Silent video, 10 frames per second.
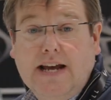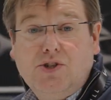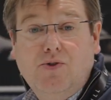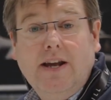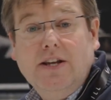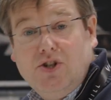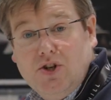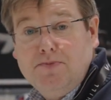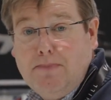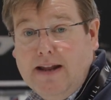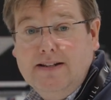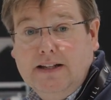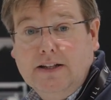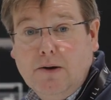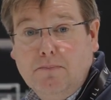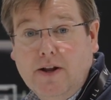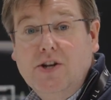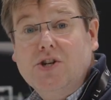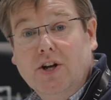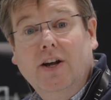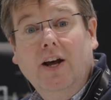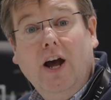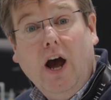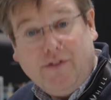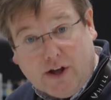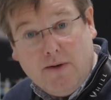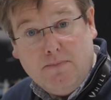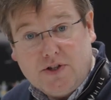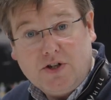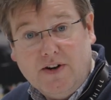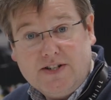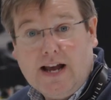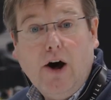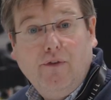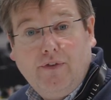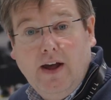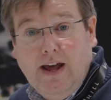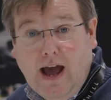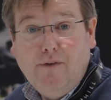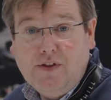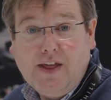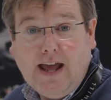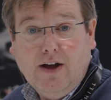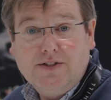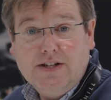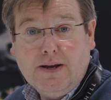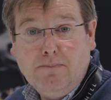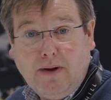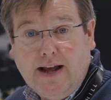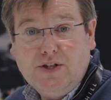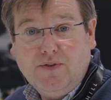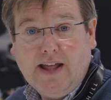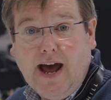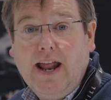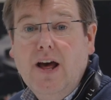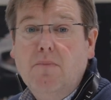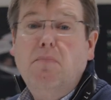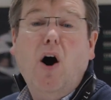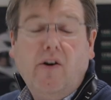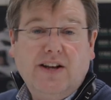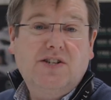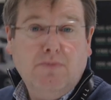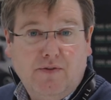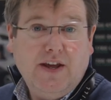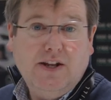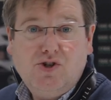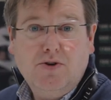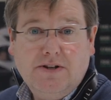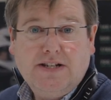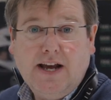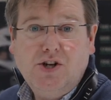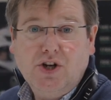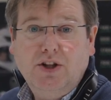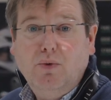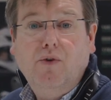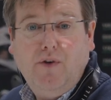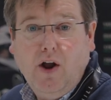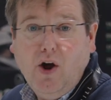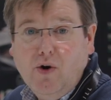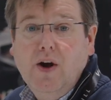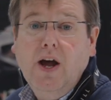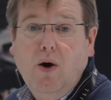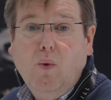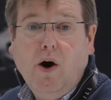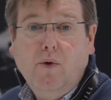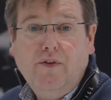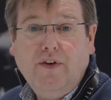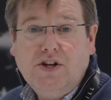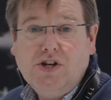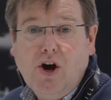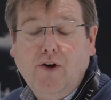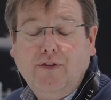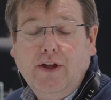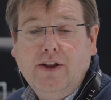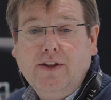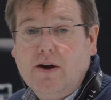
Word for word: test rig is just pending the completion of the combustor itself. Everything else is in place for that, barring some of the instrumentation that will follow while we're finishing off the, the